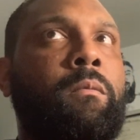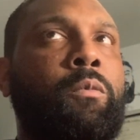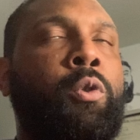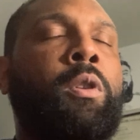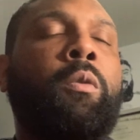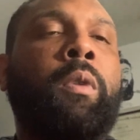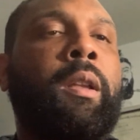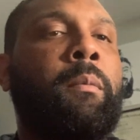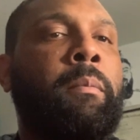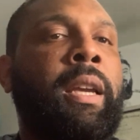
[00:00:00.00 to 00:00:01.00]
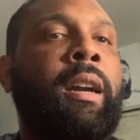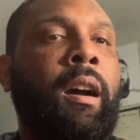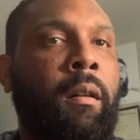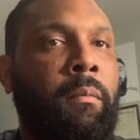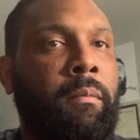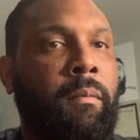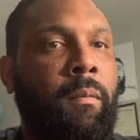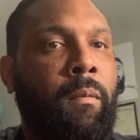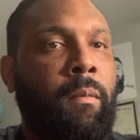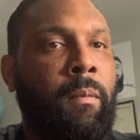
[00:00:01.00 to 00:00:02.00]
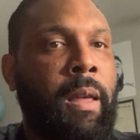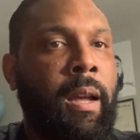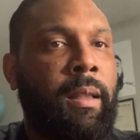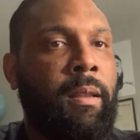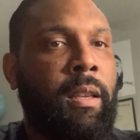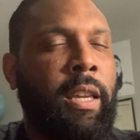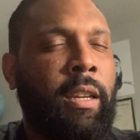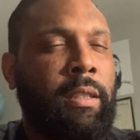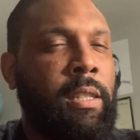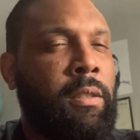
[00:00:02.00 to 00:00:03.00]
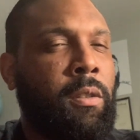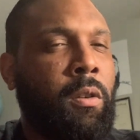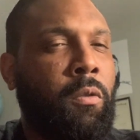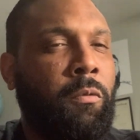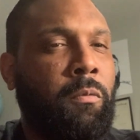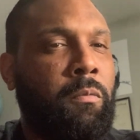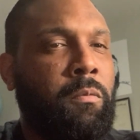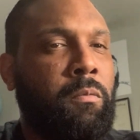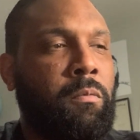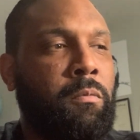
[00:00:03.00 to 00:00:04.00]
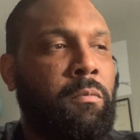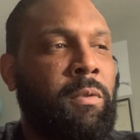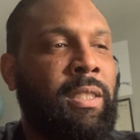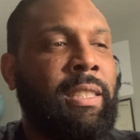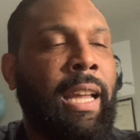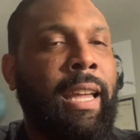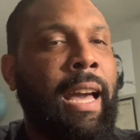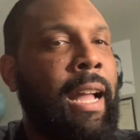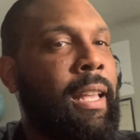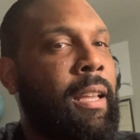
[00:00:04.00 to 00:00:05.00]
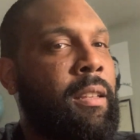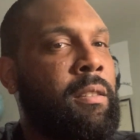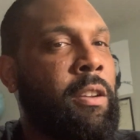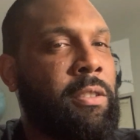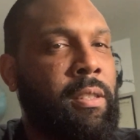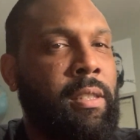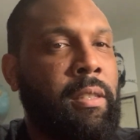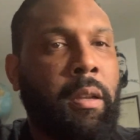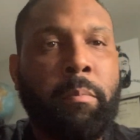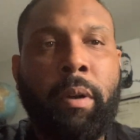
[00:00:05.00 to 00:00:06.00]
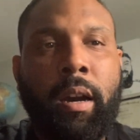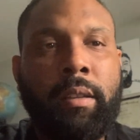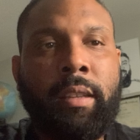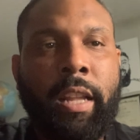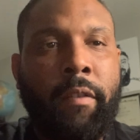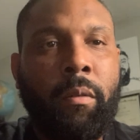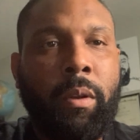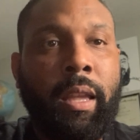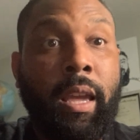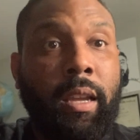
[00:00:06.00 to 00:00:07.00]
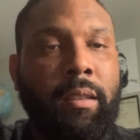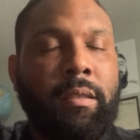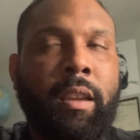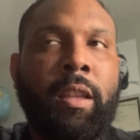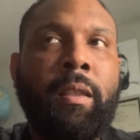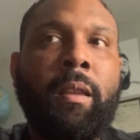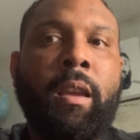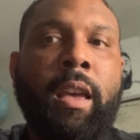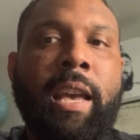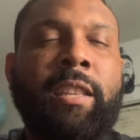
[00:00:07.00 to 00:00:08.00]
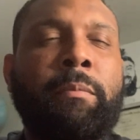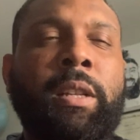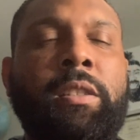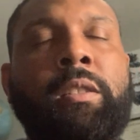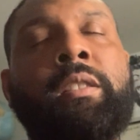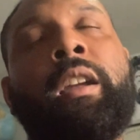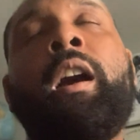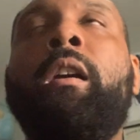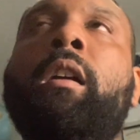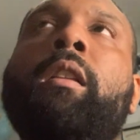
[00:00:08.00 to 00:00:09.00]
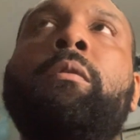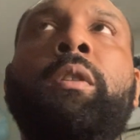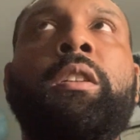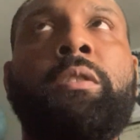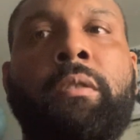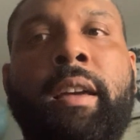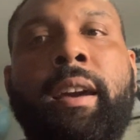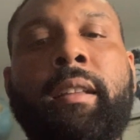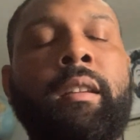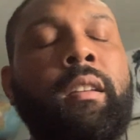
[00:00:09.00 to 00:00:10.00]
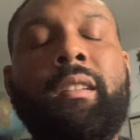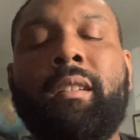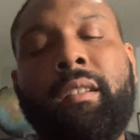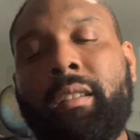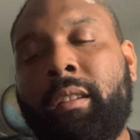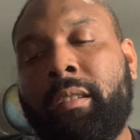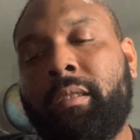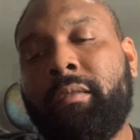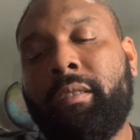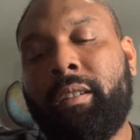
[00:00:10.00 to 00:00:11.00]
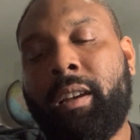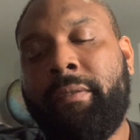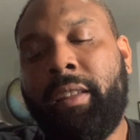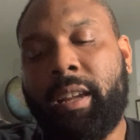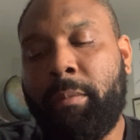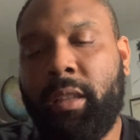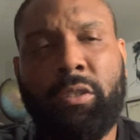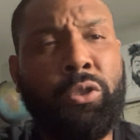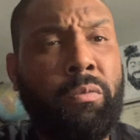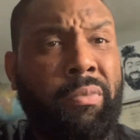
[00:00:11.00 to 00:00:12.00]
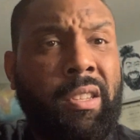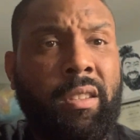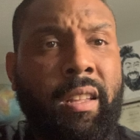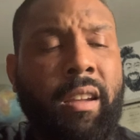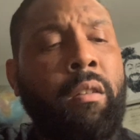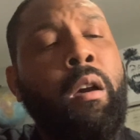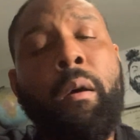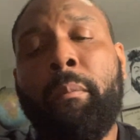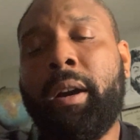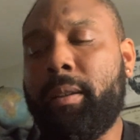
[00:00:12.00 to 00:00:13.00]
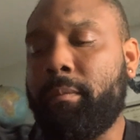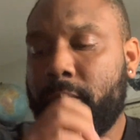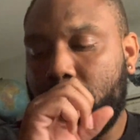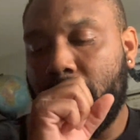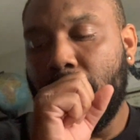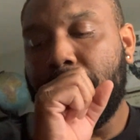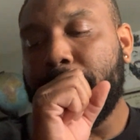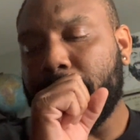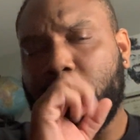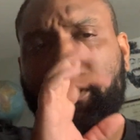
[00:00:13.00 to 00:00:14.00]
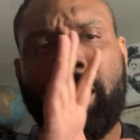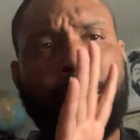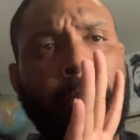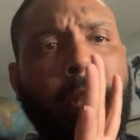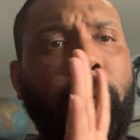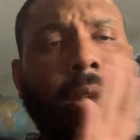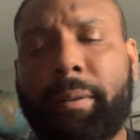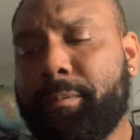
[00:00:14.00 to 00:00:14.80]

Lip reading: you don't want to become that egotistical, psychotic, narcissistic boss that everyone hates. And as much as it's like, oh, I don't want to do that, I feel like I made a little too preachy now, but I'm gonna do it anyway.